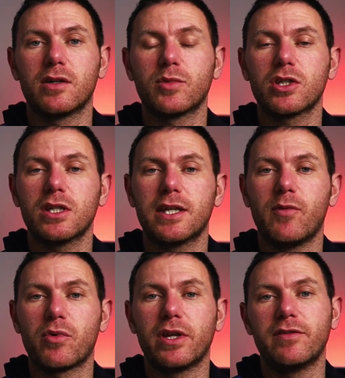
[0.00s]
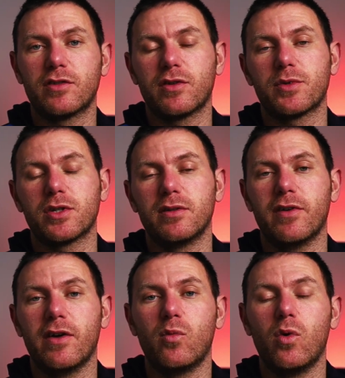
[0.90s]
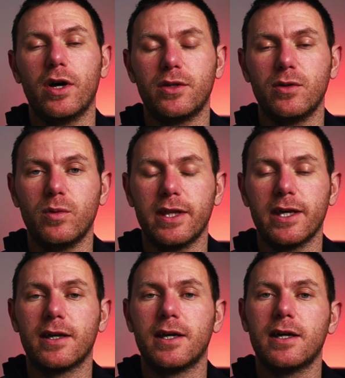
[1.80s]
So I'm just going to give a brief description of what I do with it,